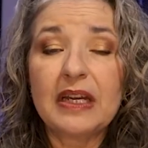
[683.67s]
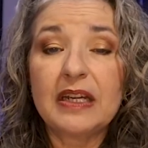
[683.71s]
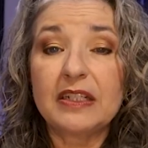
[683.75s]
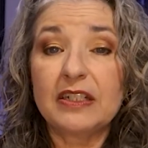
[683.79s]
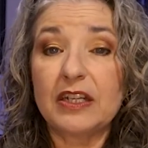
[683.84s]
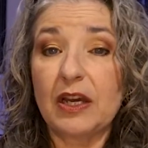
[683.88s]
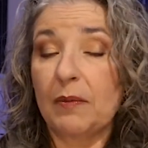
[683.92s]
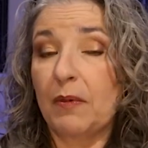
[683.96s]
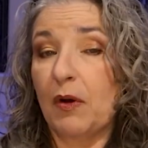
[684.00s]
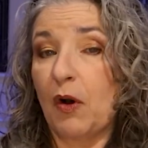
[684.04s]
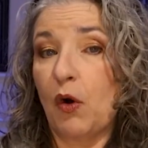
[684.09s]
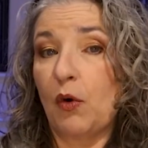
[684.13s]

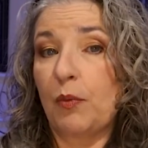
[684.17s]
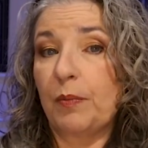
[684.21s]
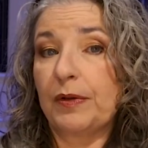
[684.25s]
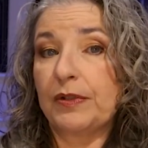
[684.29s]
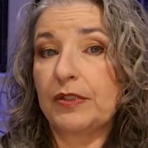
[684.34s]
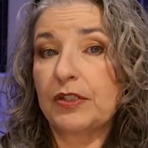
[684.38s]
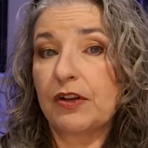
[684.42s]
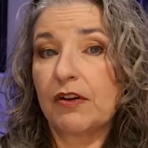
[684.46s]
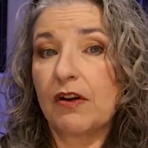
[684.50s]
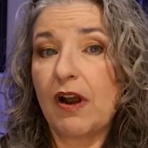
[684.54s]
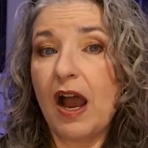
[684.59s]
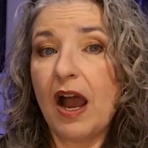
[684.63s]
Deb
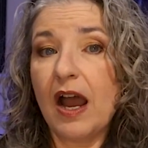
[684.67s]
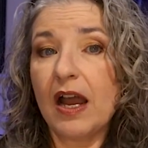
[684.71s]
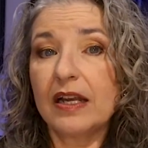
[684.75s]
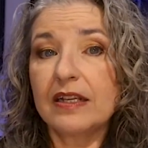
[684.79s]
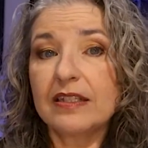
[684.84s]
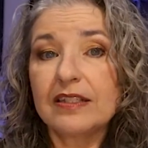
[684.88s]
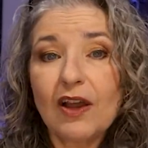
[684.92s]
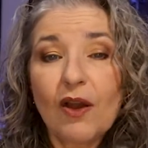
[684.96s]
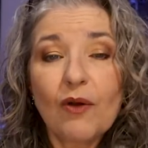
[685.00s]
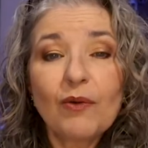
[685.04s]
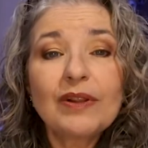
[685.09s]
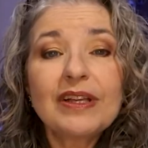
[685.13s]
opens her
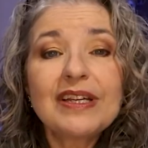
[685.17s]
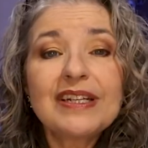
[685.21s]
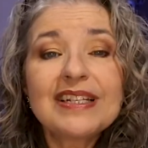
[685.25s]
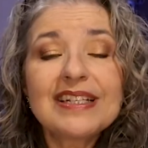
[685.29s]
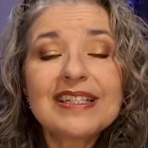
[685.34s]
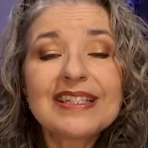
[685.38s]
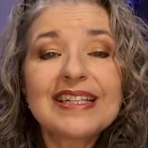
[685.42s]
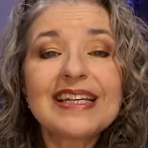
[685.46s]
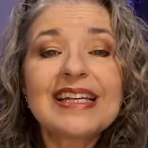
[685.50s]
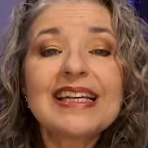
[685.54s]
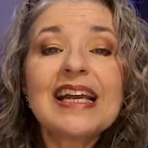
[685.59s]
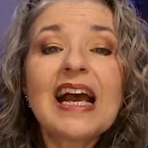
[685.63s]
eyes only to
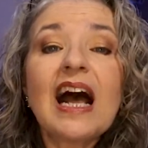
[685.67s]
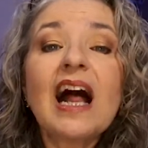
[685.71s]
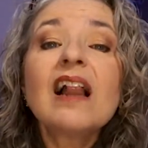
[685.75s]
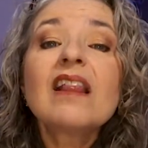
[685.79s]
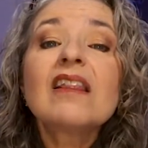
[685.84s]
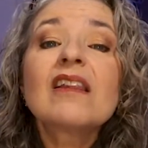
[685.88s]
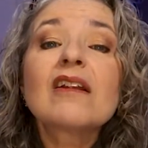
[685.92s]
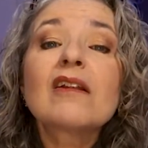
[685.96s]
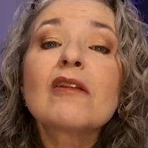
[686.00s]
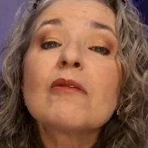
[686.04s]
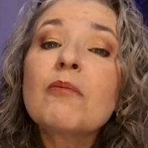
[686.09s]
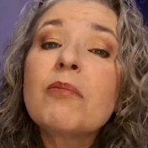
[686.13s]
see a
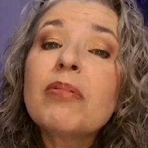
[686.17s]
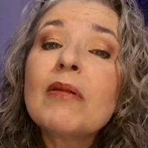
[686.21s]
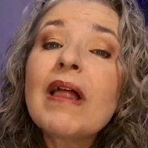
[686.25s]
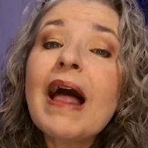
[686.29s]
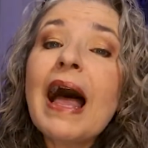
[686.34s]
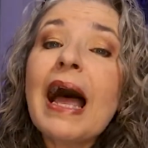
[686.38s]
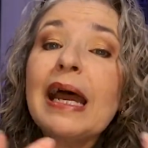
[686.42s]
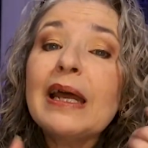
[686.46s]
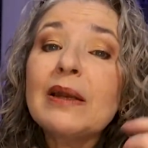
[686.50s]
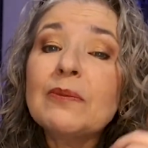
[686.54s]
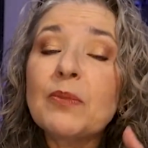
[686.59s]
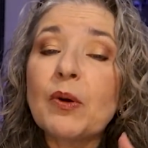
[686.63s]
little
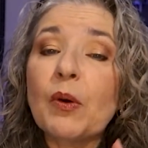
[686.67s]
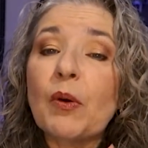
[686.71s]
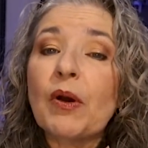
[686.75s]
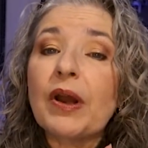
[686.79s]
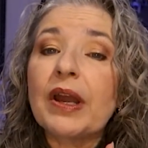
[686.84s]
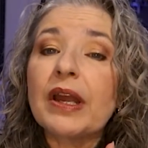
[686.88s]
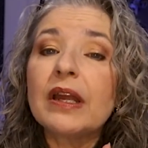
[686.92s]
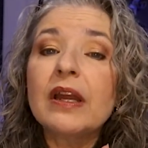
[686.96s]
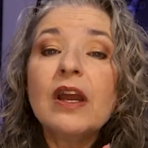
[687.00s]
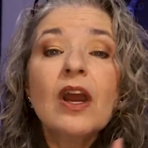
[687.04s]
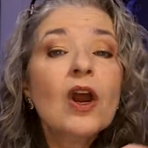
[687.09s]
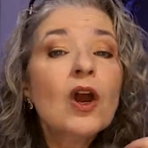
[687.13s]
blonde
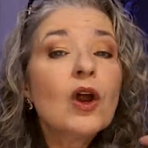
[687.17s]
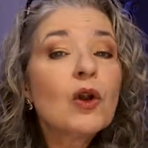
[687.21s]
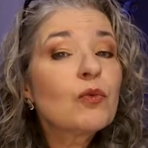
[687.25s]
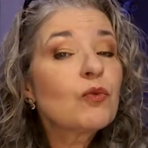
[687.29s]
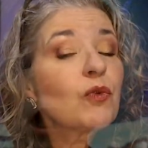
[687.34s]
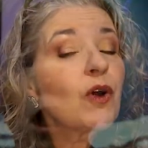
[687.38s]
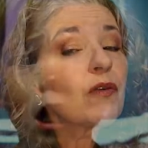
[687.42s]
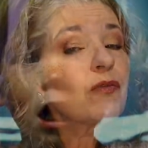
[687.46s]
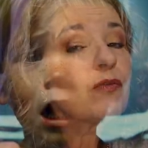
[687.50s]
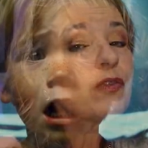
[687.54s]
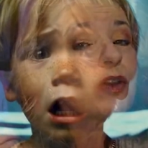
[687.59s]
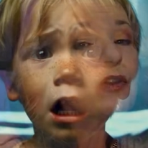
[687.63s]
boy,
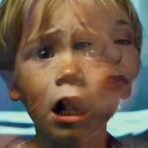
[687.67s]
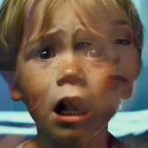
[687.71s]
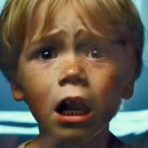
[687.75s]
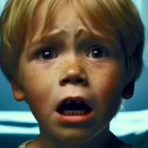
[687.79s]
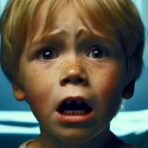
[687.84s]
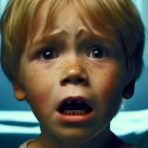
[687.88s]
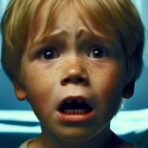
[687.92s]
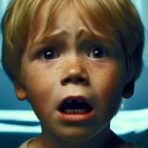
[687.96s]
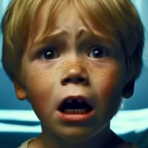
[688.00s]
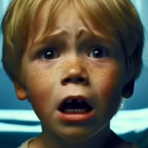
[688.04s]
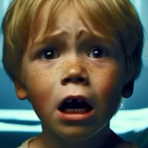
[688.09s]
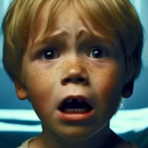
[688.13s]
roughly
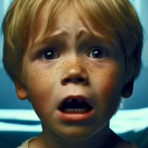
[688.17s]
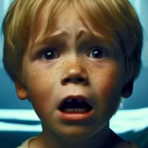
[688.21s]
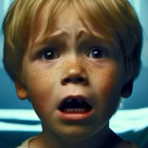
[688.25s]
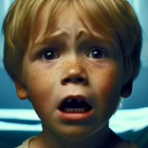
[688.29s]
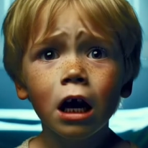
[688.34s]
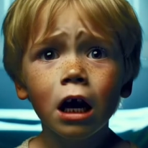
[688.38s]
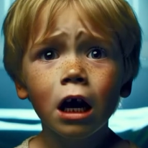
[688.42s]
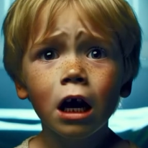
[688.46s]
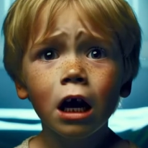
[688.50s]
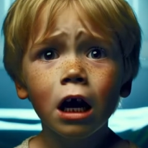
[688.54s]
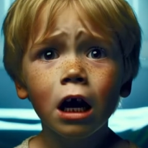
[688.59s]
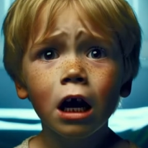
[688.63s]
4 to
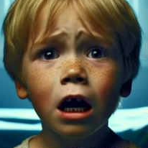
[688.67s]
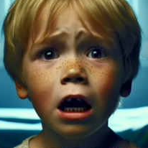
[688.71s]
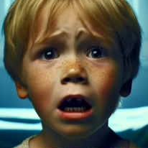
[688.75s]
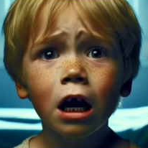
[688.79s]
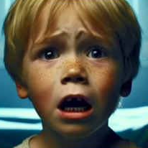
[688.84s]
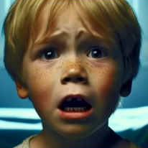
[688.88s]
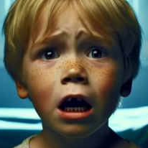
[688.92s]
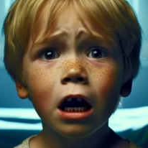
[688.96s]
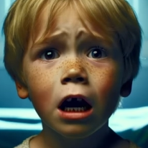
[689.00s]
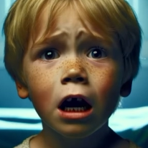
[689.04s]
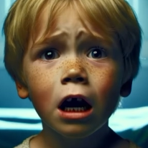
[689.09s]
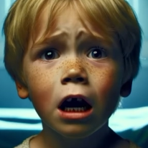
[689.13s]
5 years
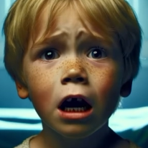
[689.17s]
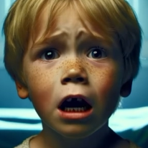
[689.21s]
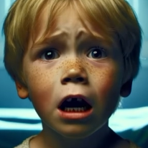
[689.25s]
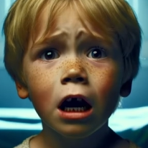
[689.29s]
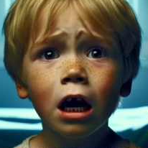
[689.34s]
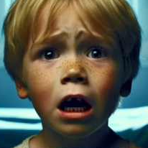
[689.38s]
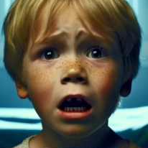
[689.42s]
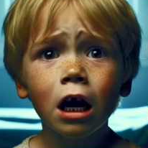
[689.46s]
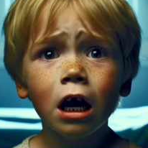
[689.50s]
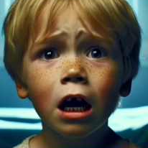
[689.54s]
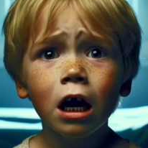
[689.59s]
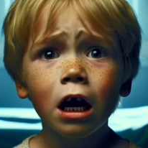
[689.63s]
old,
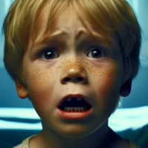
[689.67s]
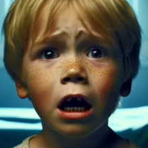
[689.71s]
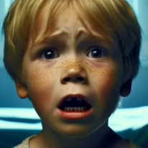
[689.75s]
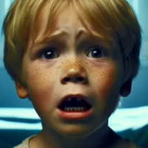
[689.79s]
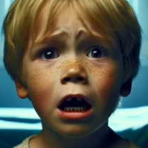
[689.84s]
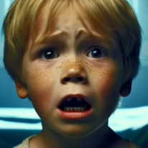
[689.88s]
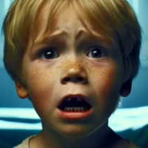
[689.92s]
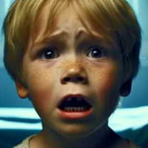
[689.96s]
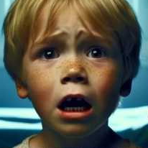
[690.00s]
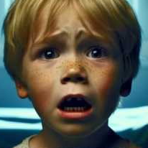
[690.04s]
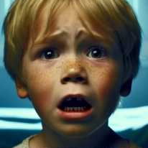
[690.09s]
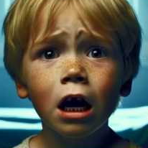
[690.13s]
with
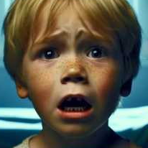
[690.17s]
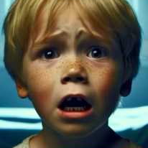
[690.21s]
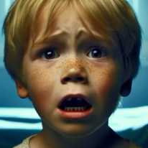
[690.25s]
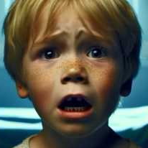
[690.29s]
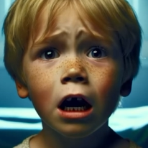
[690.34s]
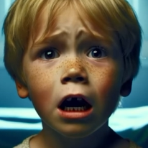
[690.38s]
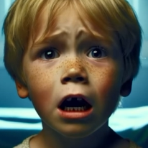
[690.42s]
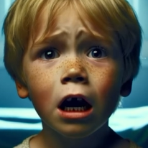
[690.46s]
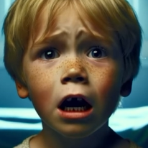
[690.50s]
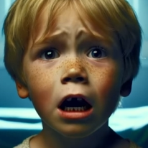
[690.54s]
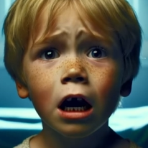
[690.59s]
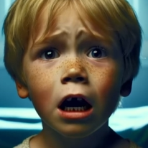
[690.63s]
freckles
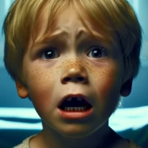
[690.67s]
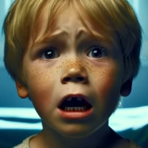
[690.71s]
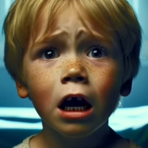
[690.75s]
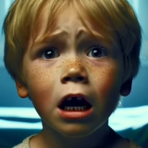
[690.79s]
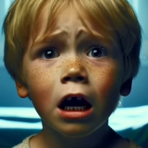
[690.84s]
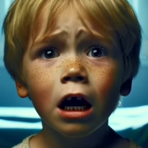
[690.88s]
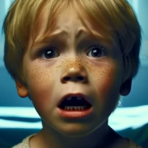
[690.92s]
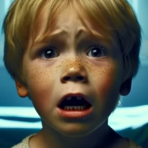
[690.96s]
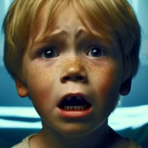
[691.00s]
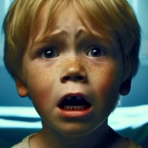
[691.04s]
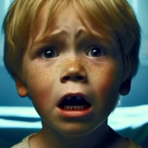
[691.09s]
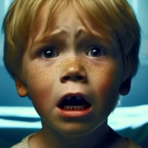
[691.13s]

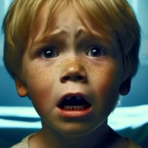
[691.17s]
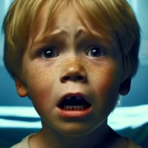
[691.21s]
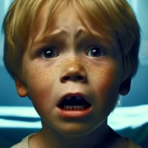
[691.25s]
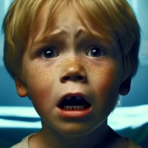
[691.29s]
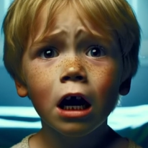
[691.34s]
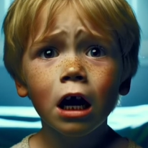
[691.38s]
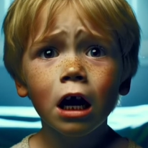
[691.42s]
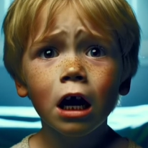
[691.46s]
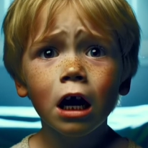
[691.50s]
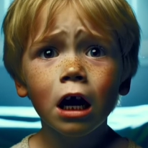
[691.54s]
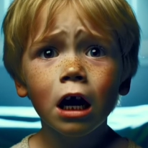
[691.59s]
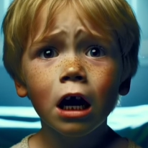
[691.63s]
and his 2
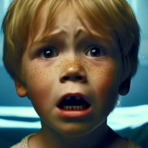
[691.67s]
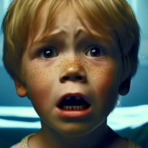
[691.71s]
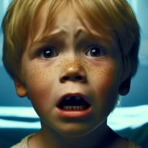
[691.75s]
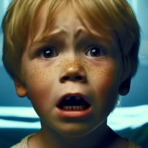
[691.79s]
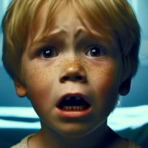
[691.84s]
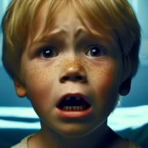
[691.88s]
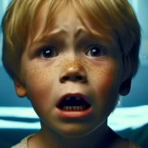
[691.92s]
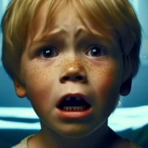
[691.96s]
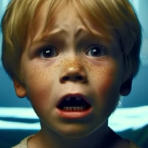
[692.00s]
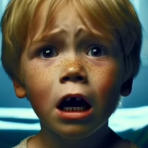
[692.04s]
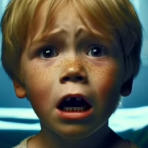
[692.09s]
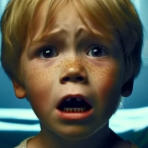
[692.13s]
front
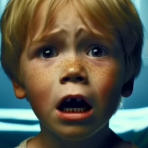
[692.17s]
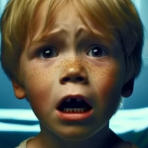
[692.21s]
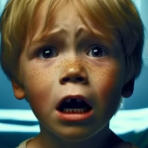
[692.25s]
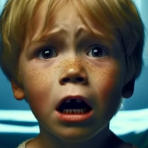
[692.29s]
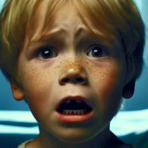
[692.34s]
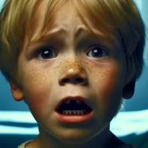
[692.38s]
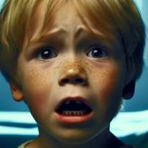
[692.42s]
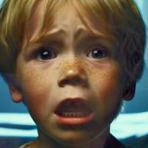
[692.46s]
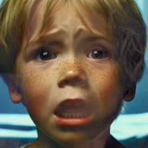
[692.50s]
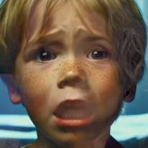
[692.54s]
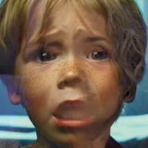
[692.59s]
teeth missing.